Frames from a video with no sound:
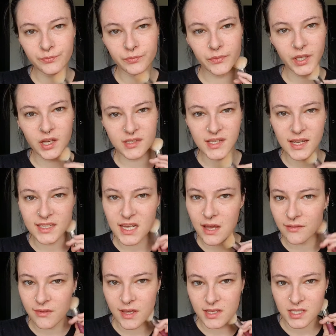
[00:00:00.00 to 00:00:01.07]
because he had to
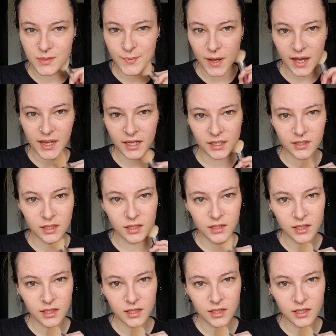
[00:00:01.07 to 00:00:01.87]
have his spine